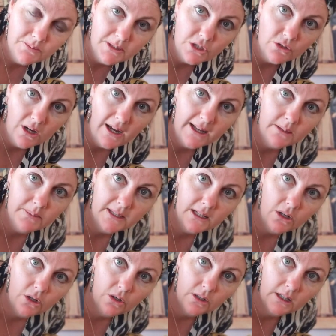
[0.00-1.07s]
be dried a bit
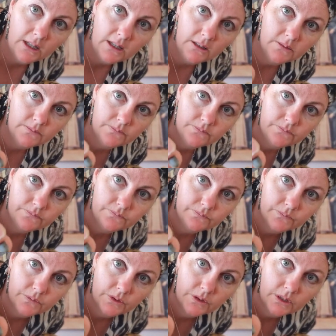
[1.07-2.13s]
longer.
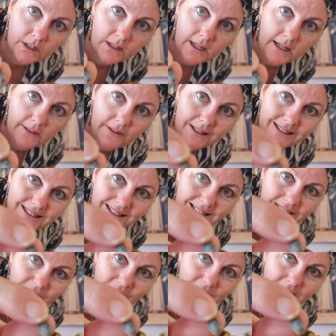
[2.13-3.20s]
Look at that, that's a
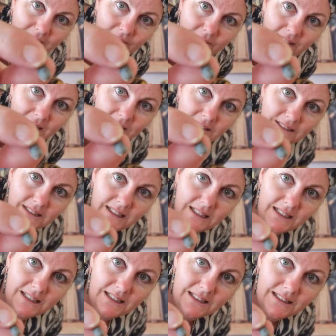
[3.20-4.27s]
little sunflower
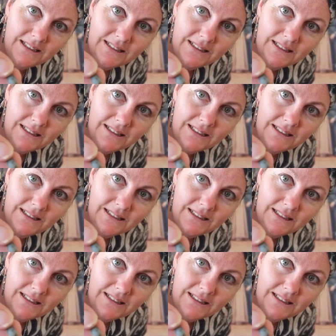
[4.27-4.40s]
seed.